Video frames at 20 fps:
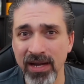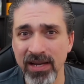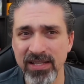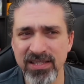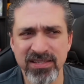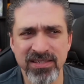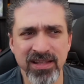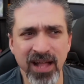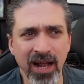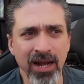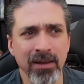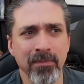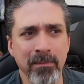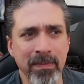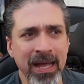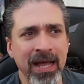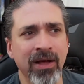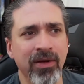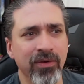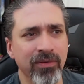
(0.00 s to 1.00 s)
It's not
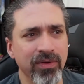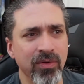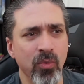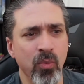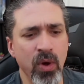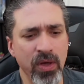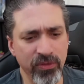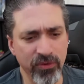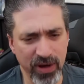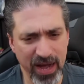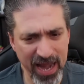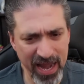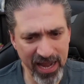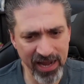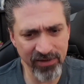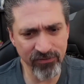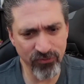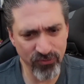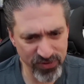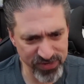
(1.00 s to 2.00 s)
about whether
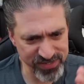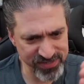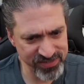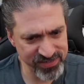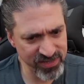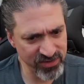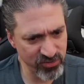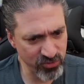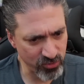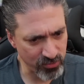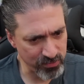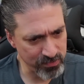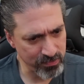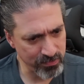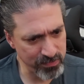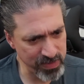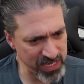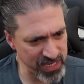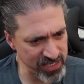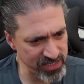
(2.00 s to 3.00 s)
every single
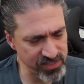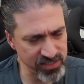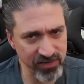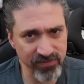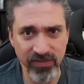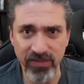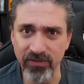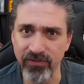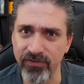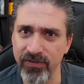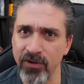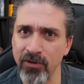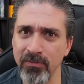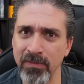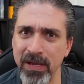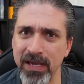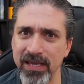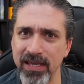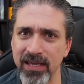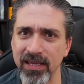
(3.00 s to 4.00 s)
piece of the
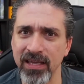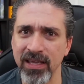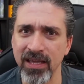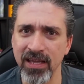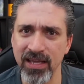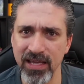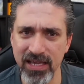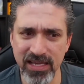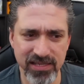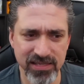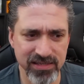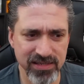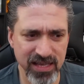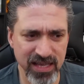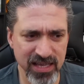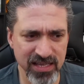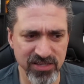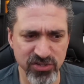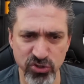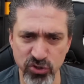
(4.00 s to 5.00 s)
filmmaking
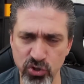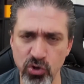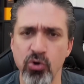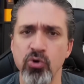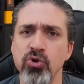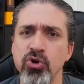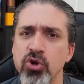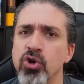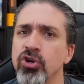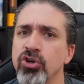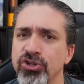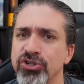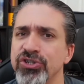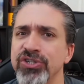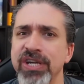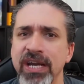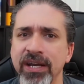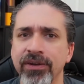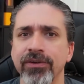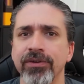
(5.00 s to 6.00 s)
is to your
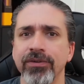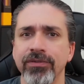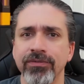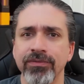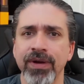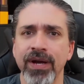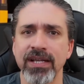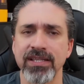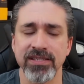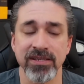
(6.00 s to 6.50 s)
standard, right?